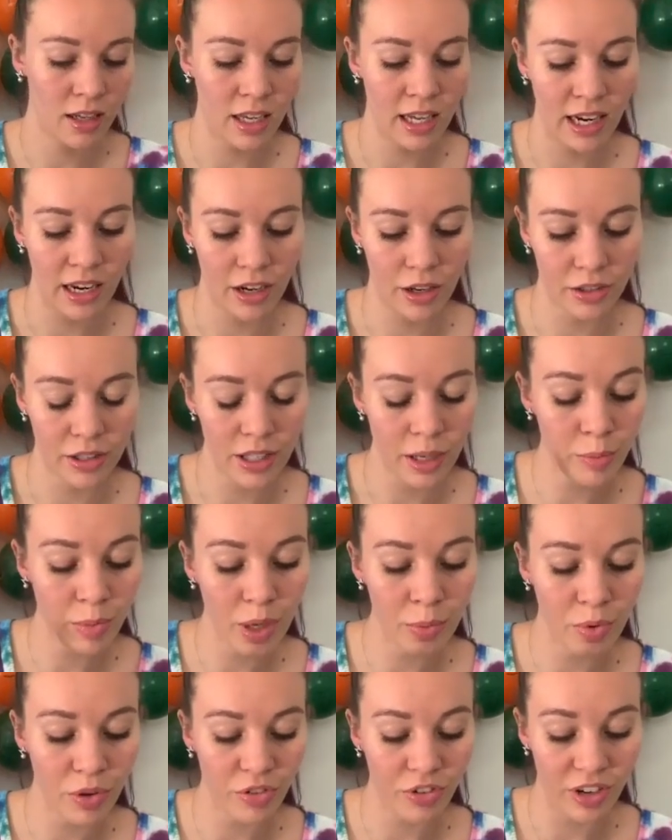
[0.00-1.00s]
And I know some
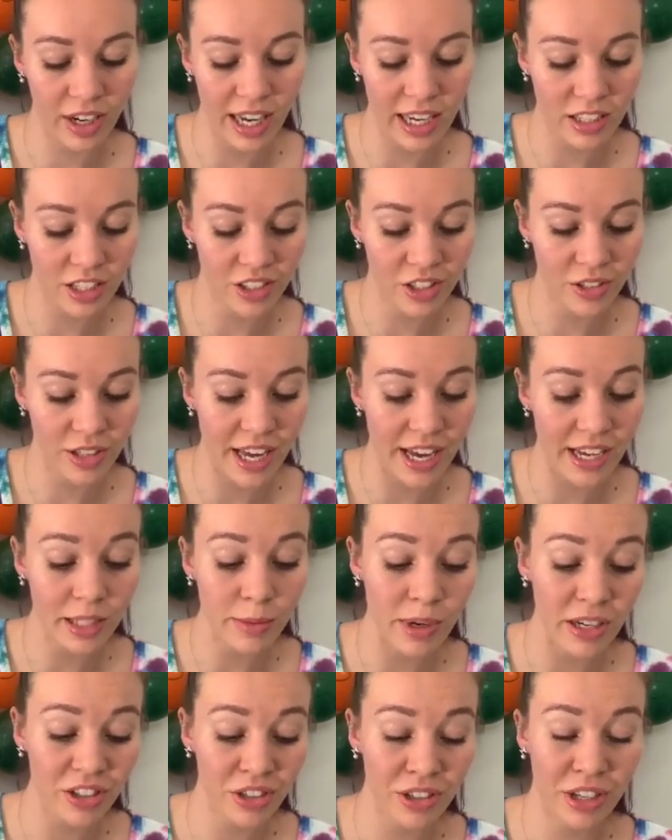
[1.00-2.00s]
people forget to do that,
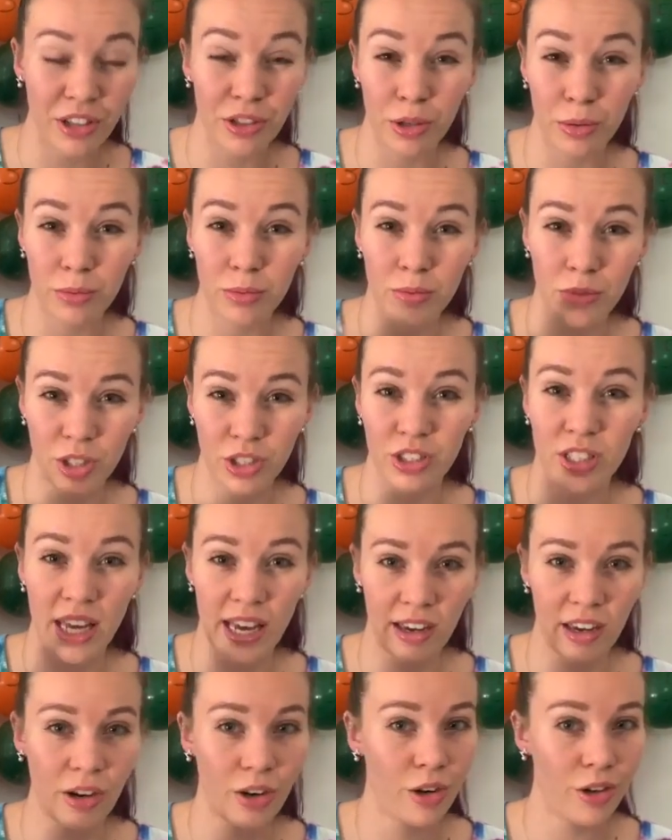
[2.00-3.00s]
especially on their
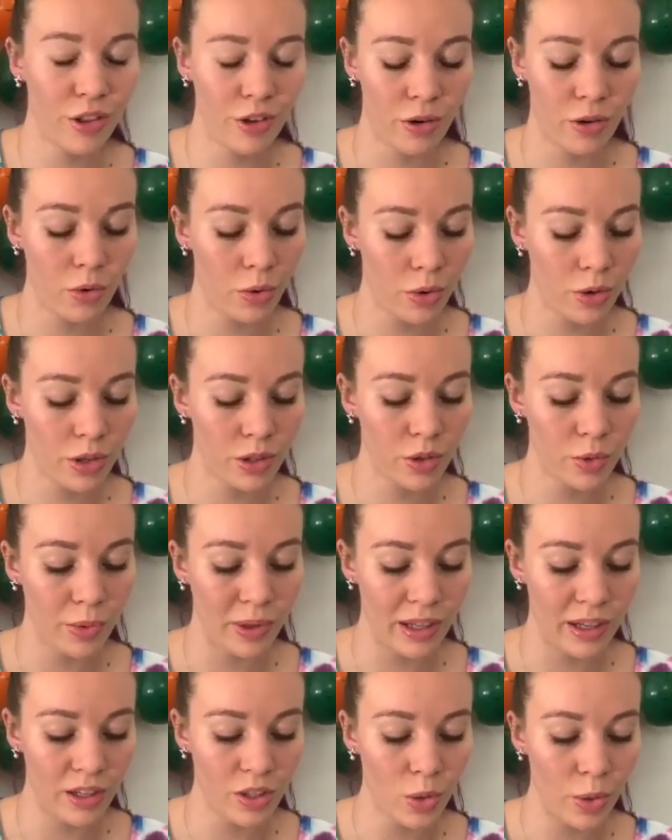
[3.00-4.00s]
second or third orders
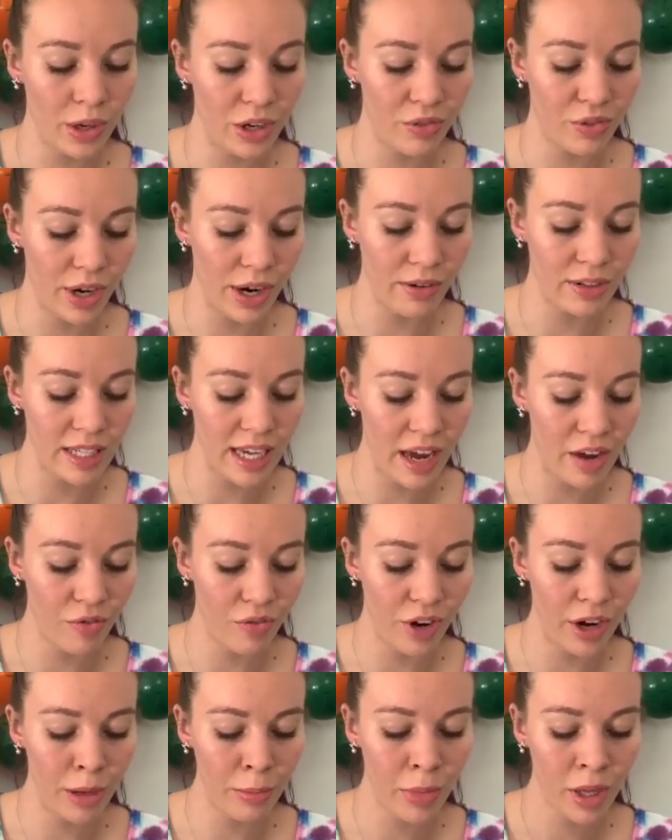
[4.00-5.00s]
within a 24-hour time
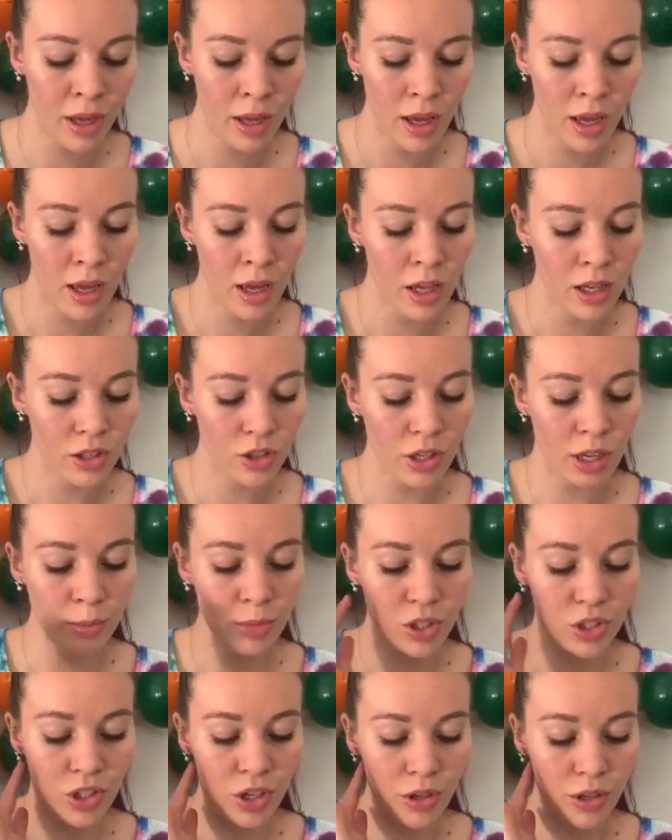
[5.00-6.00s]
frame. So let me
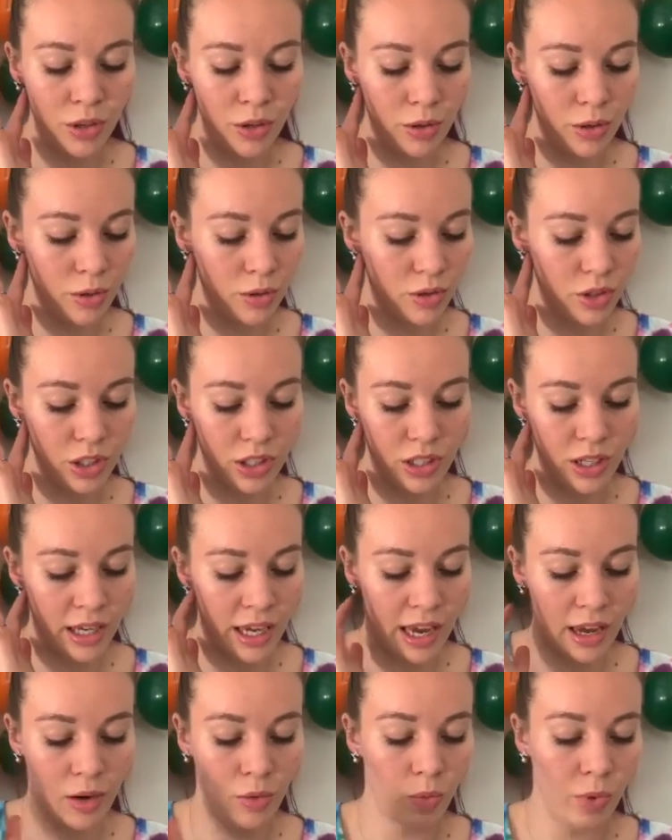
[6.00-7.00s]
show you just
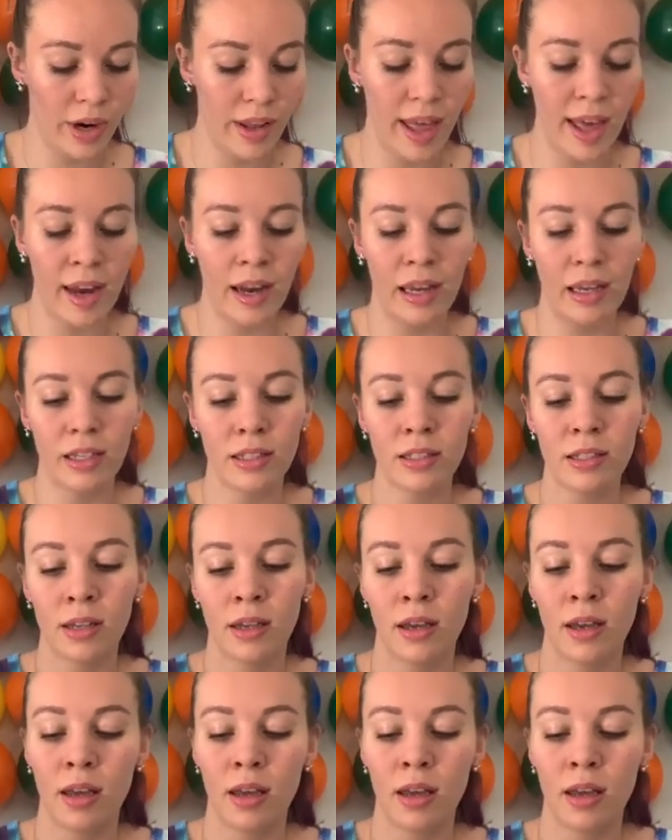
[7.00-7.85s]
again where that is.